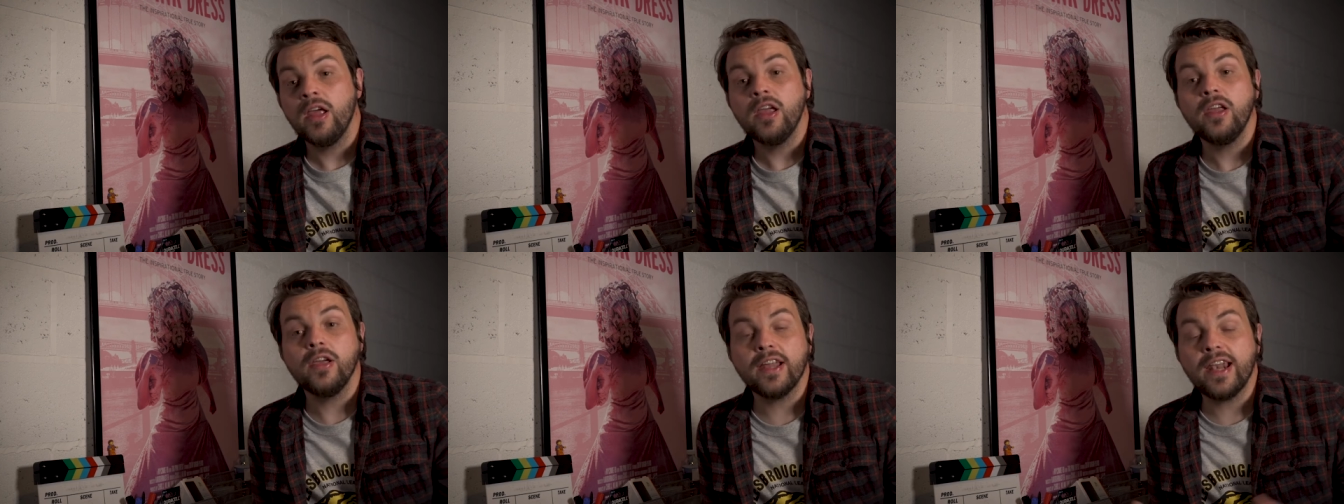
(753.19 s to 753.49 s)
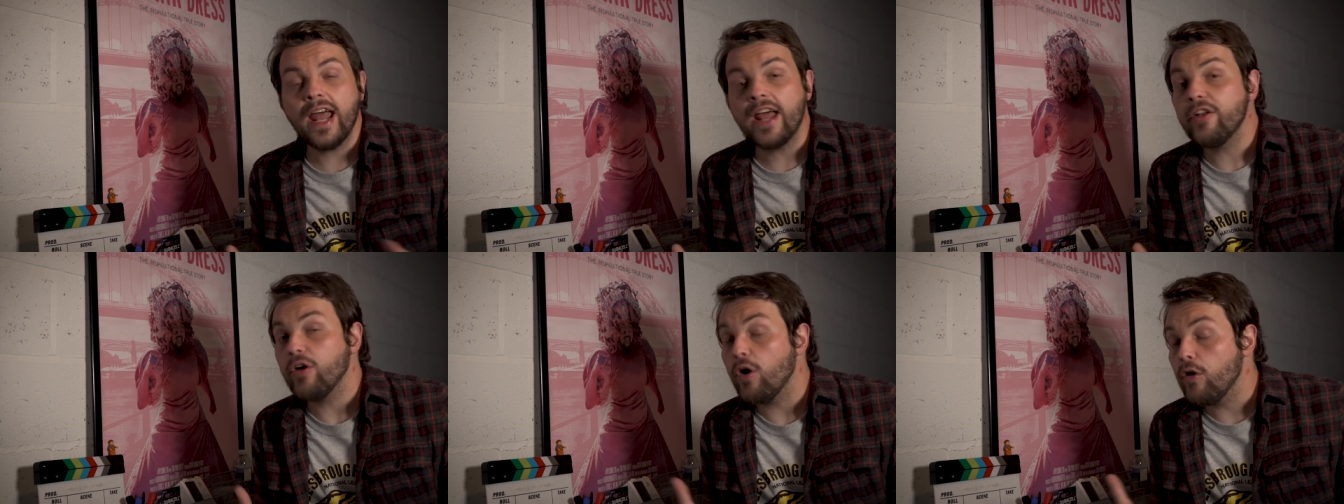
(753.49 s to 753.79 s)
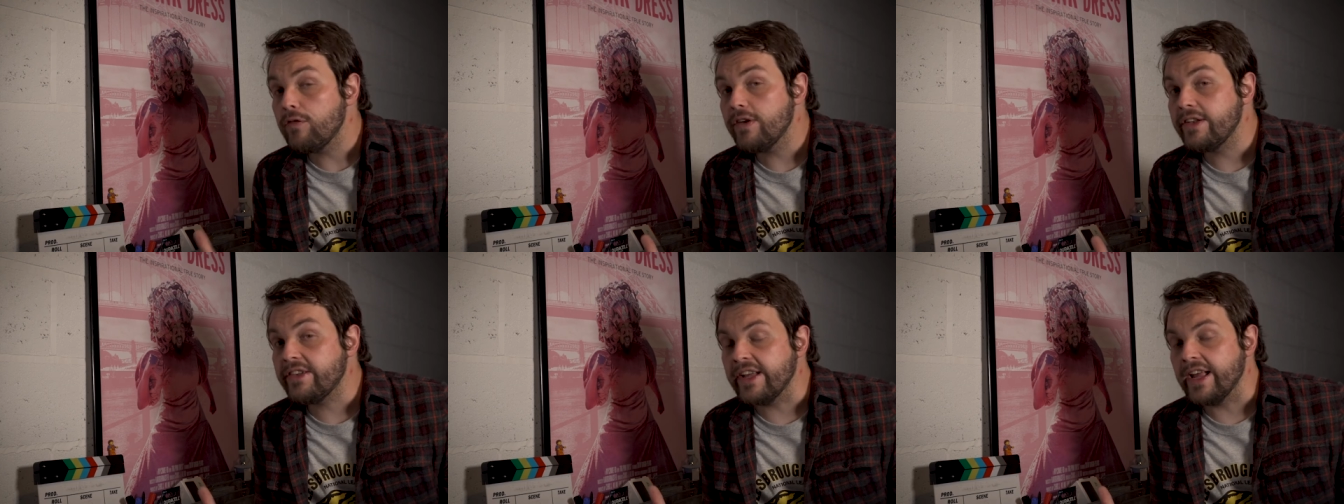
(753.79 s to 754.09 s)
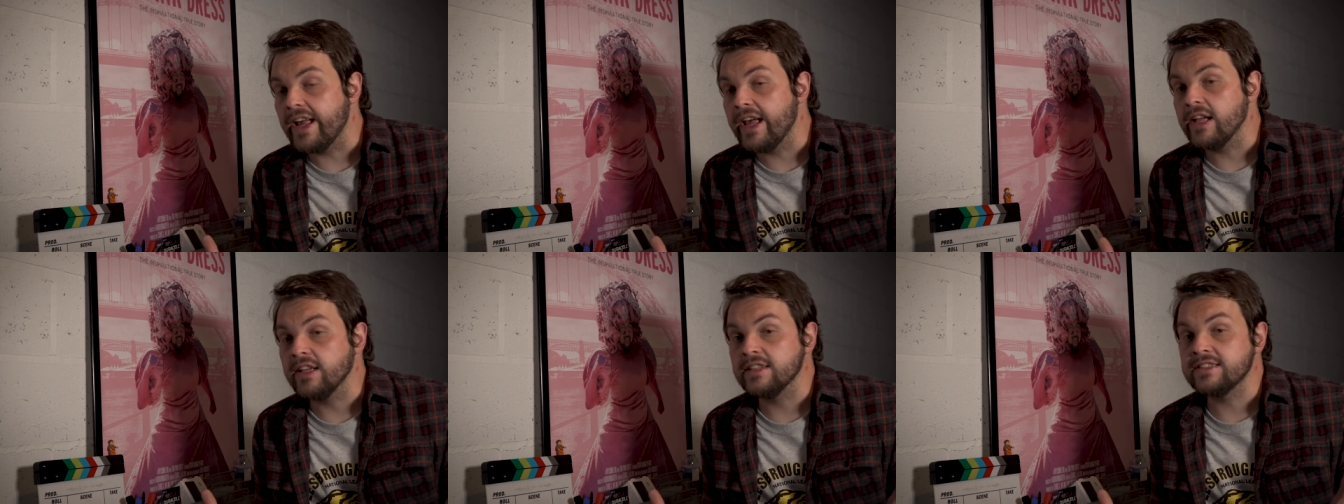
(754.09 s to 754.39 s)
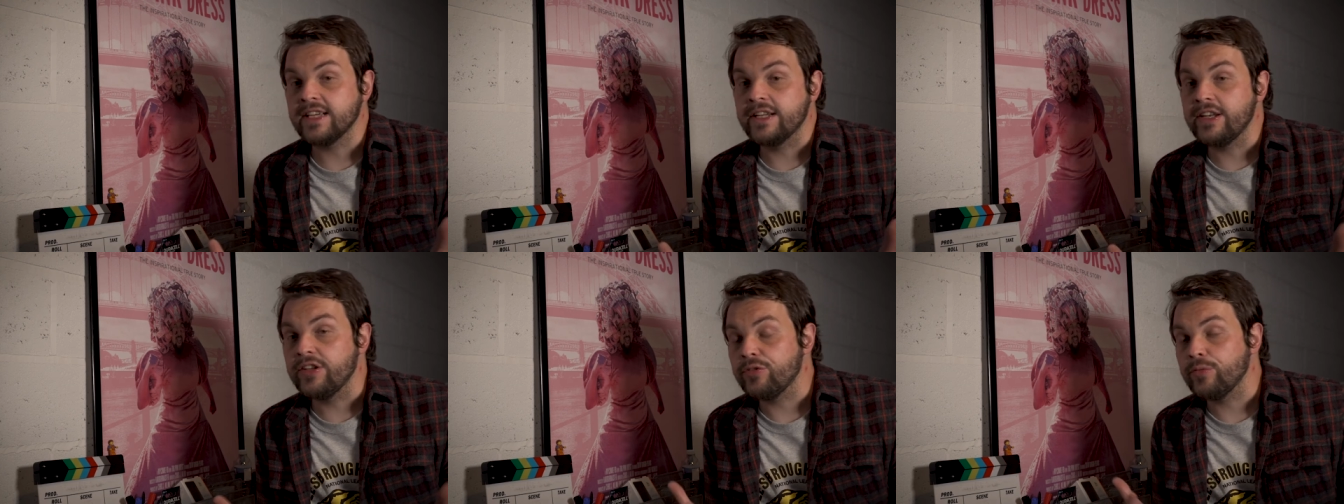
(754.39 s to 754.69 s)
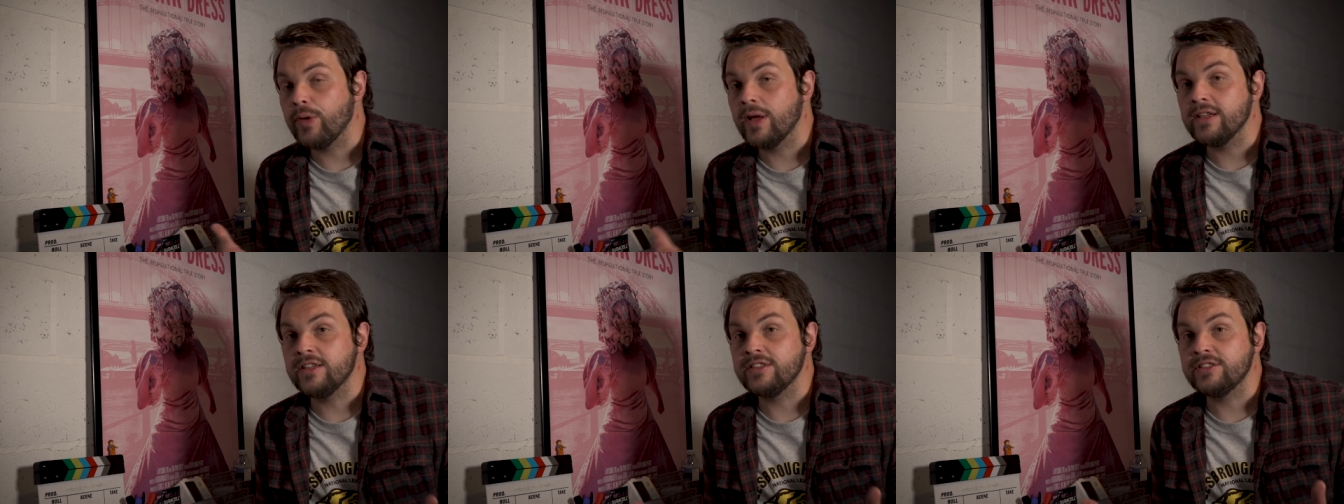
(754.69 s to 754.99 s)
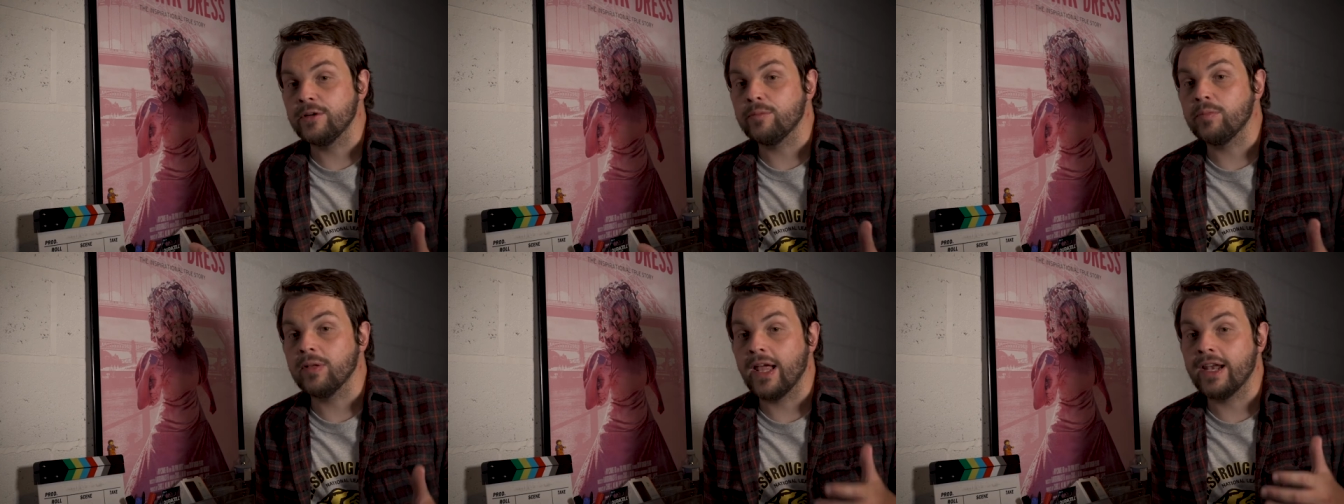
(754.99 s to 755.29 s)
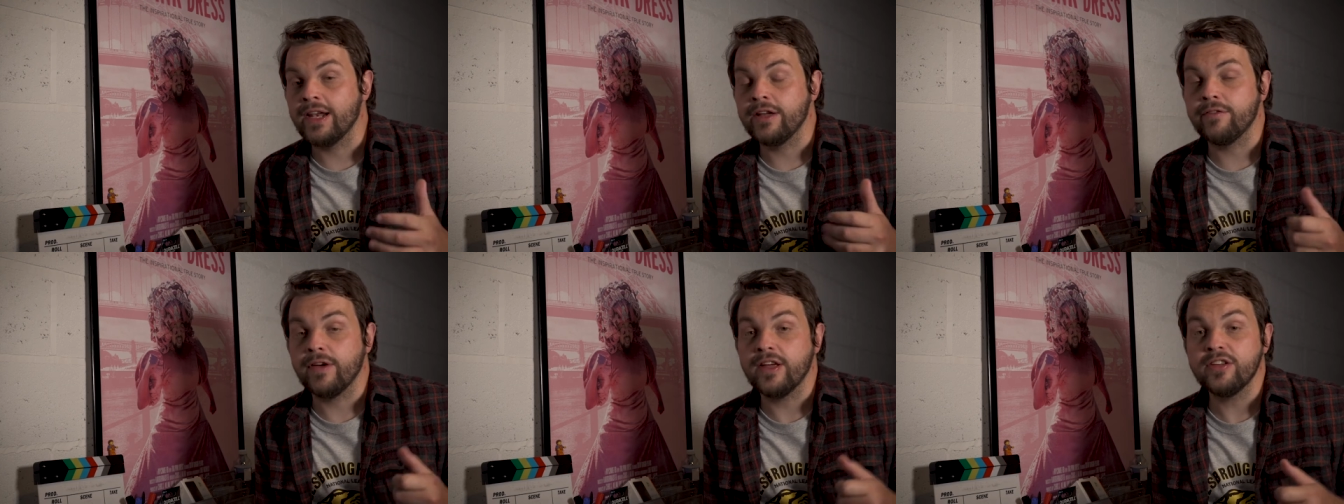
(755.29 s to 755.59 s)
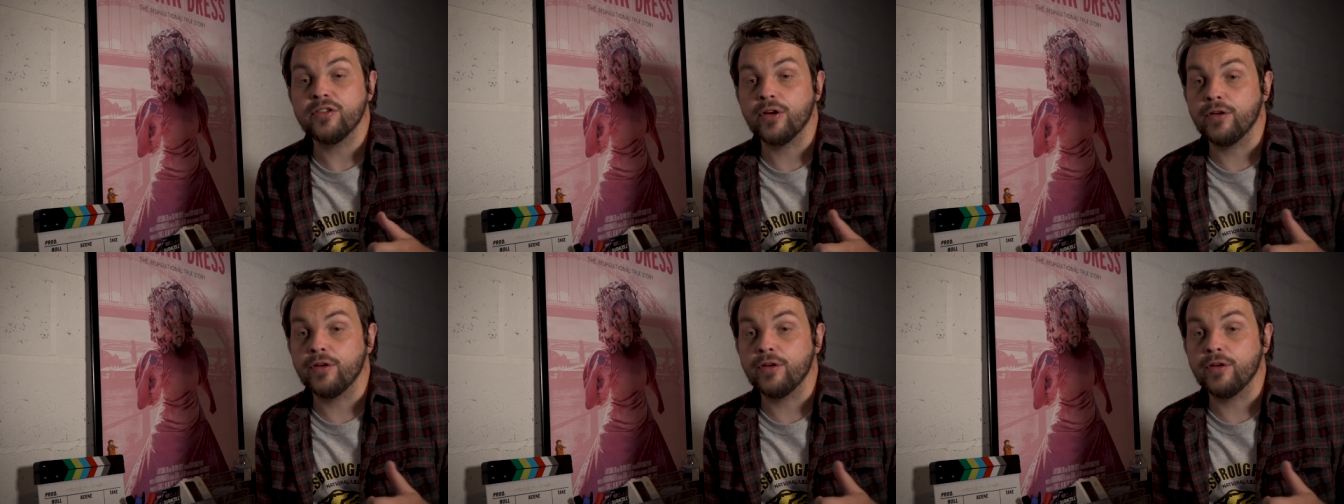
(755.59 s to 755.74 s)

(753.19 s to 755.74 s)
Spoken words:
You can add other details in as well as you're planning this,